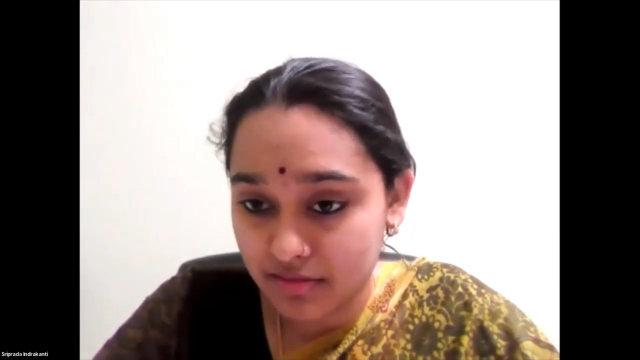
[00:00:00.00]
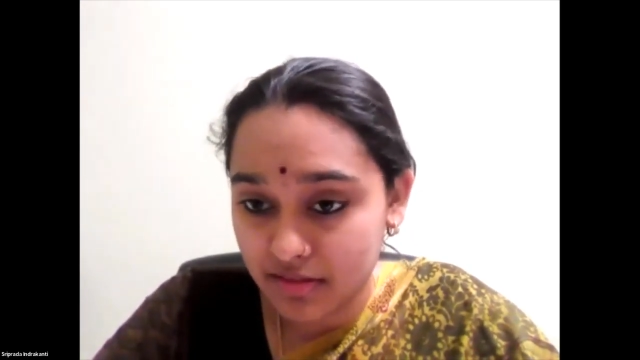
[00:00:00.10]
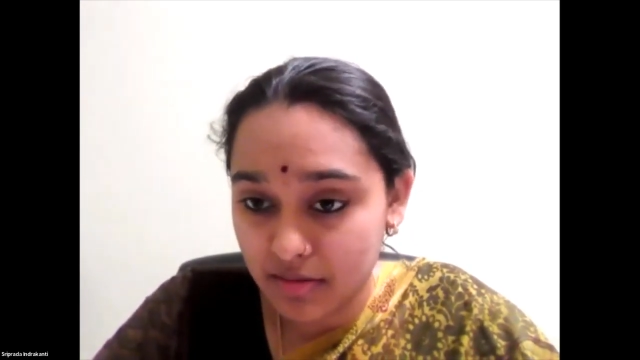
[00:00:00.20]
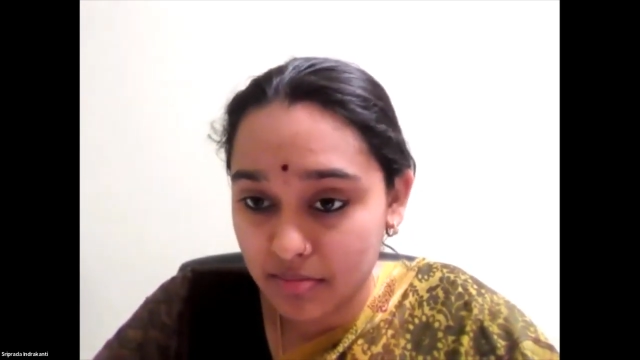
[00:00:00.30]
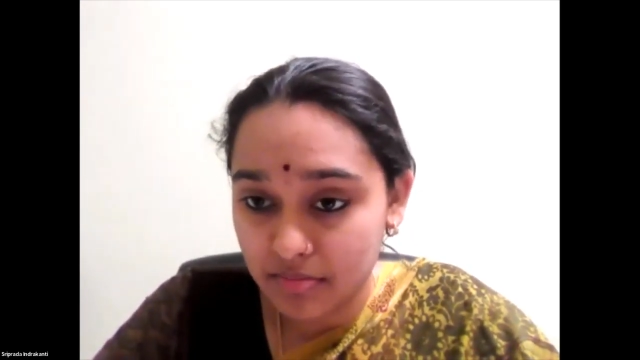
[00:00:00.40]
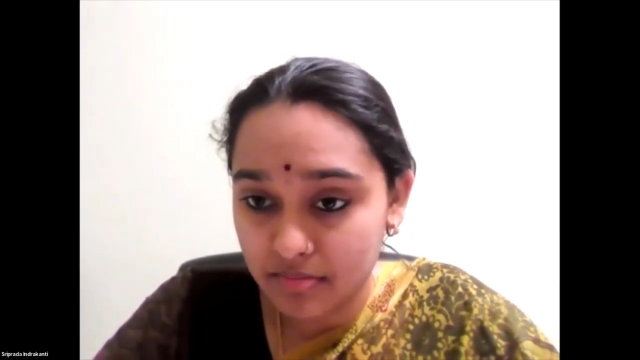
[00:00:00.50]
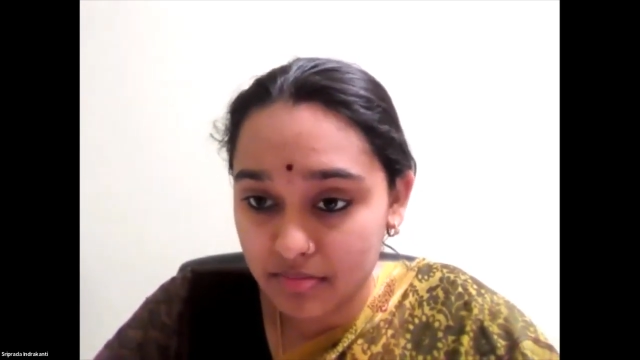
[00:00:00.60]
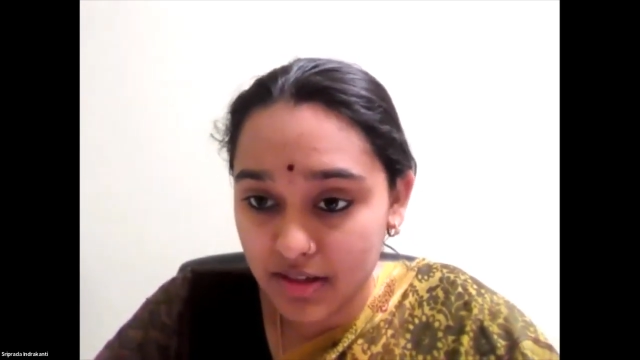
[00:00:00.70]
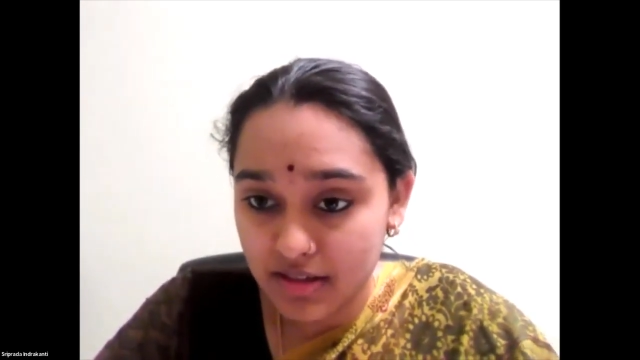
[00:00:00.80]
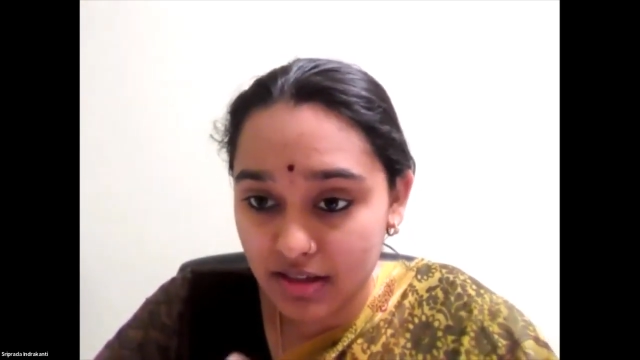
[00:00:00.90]

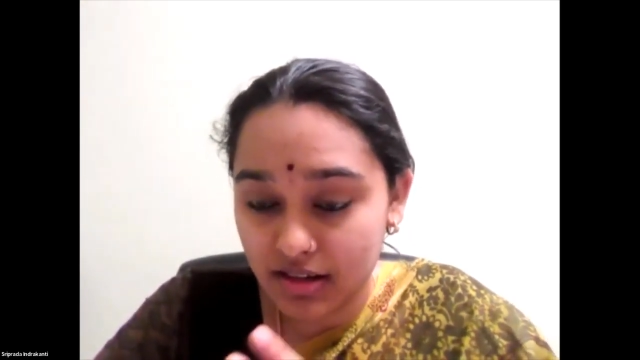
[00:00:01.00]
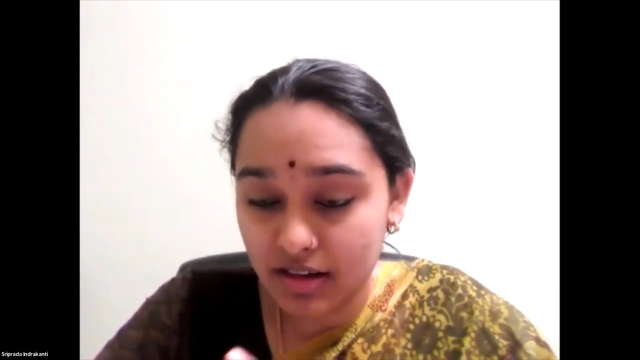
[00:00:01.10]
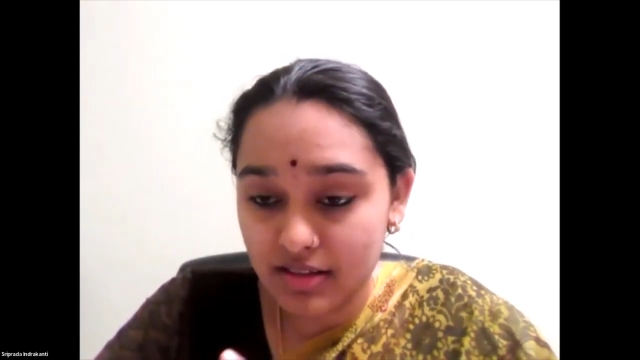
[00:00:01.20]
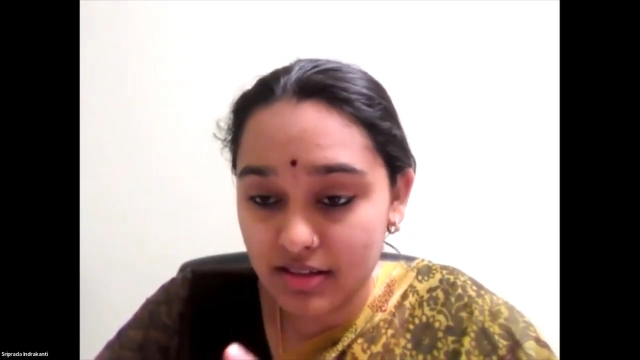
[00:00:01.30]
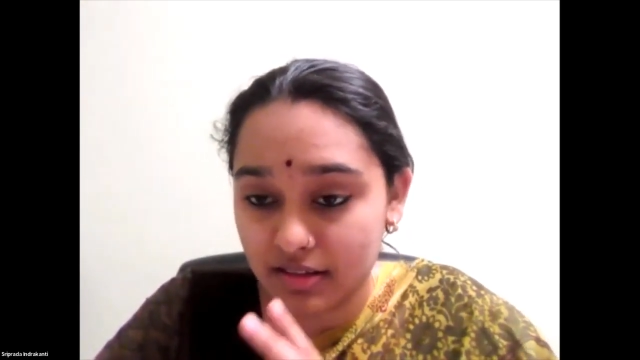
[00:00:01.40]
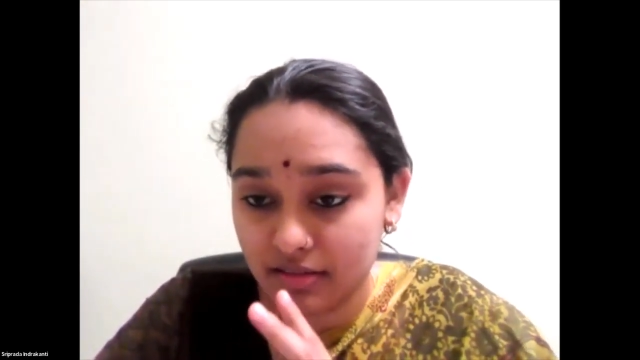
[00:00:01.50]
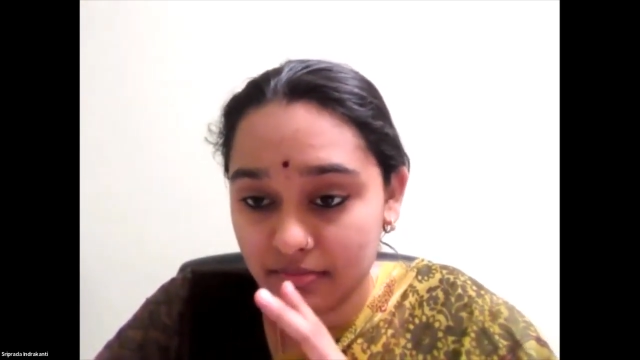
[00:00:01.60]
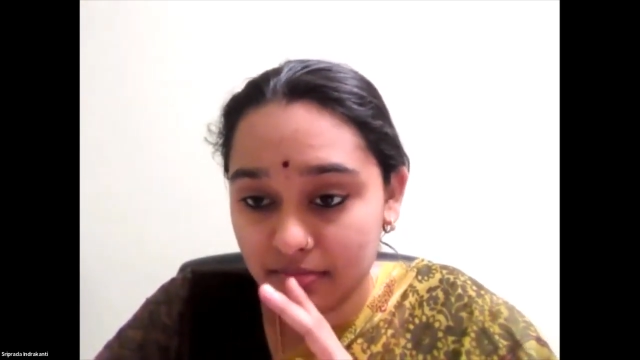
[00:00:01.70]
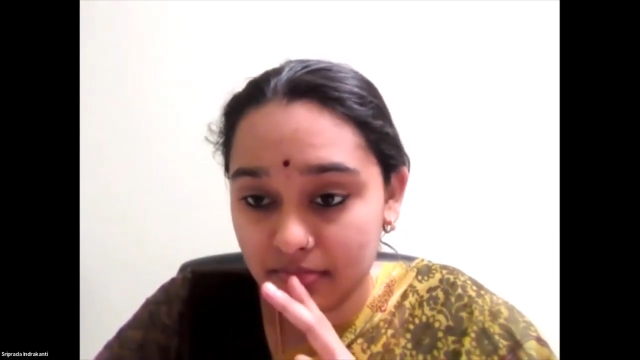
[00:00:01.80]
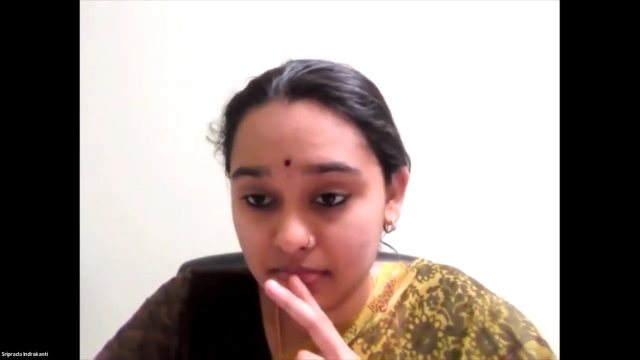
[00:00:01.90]
the son as in